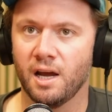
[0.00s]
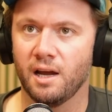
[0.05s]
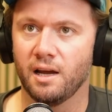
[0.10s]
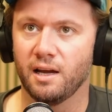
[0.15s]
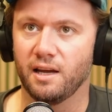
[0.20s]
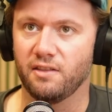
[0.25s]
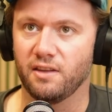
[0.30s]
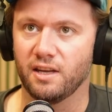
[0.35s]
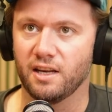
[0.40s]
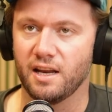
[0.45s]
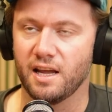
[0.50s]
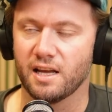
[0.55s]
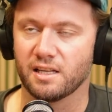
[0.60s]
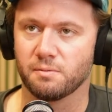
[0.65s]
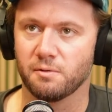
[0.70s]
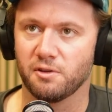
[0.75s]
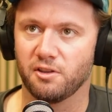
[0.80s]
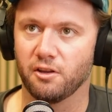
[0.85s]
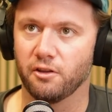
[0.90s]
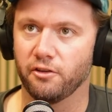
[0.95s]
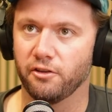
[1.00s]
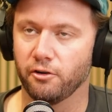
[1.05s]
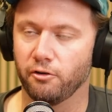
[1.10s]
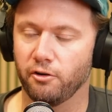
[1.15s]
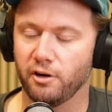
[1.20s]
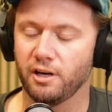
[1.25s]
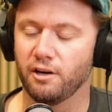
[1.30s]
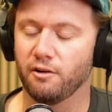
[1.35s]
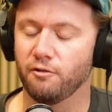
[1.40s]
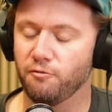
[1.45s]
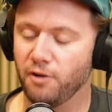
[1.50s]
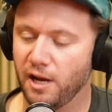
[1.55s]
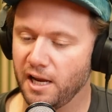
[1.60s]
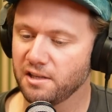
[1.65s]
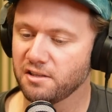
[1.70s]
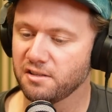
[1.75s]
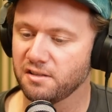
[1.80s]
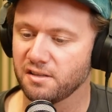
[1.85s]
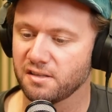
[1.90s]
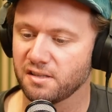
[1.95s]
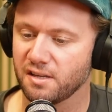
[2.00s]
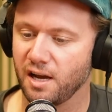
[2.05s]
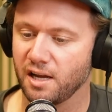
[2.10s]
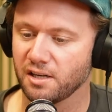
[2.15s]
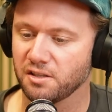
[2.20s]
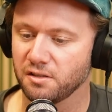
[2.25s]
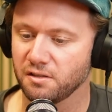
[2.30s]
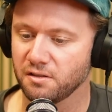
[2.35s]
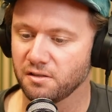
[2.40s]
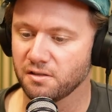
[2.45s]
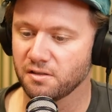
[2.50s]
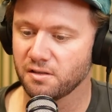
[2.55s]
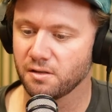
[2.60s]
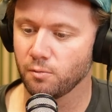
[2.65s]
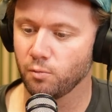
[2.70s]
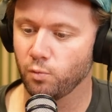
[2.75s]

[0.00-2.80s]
in the announcement that they're in advanced discussions